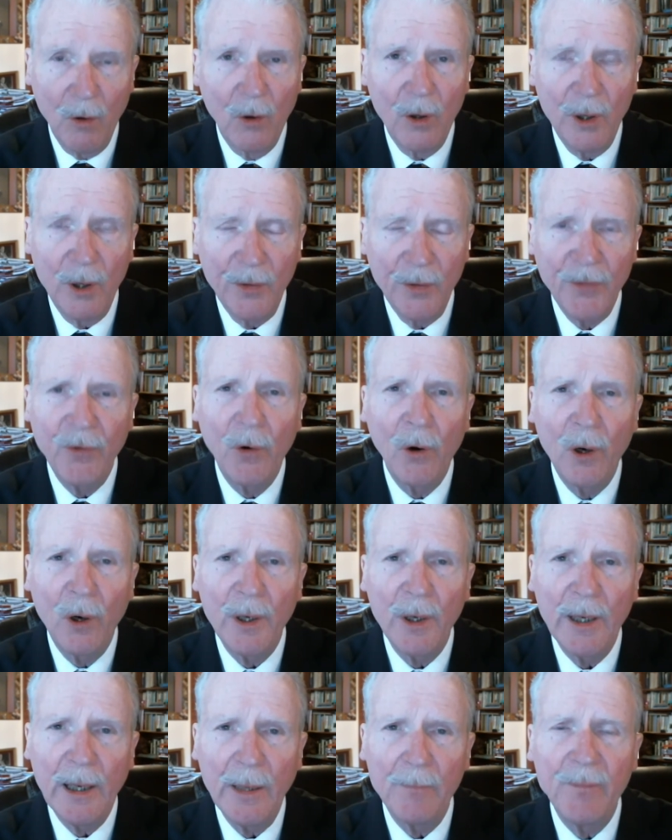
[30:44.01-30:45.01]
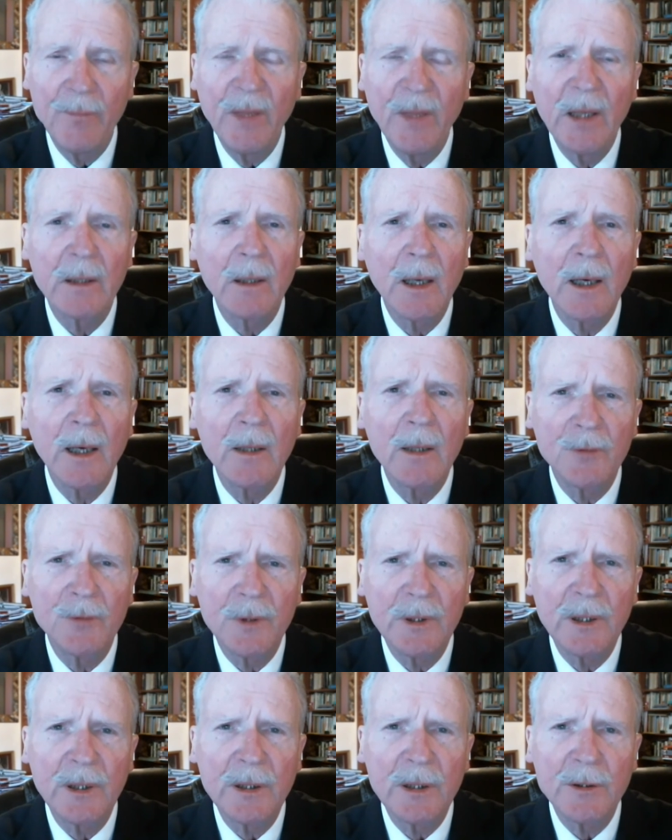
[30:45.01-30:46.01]
or authority in
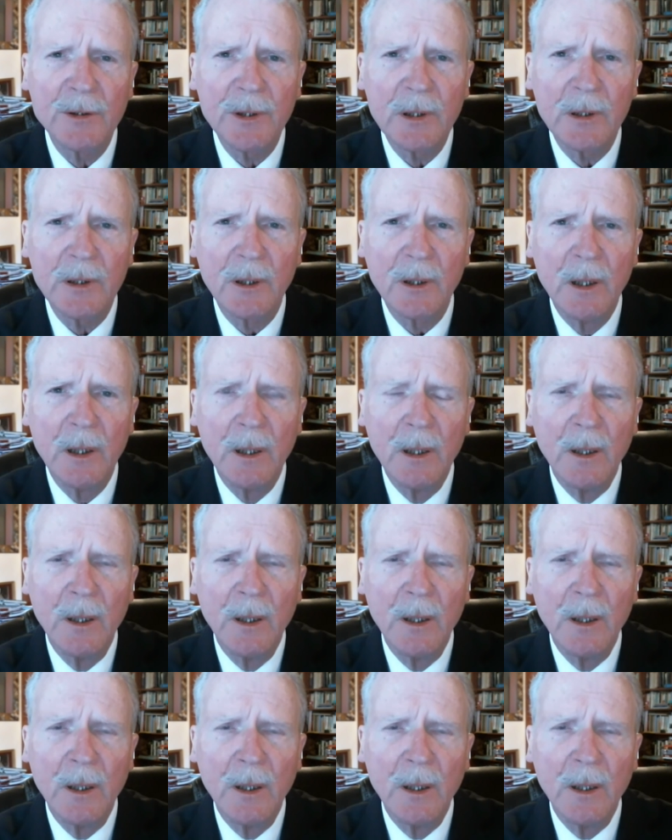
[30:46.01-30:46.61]
contradiction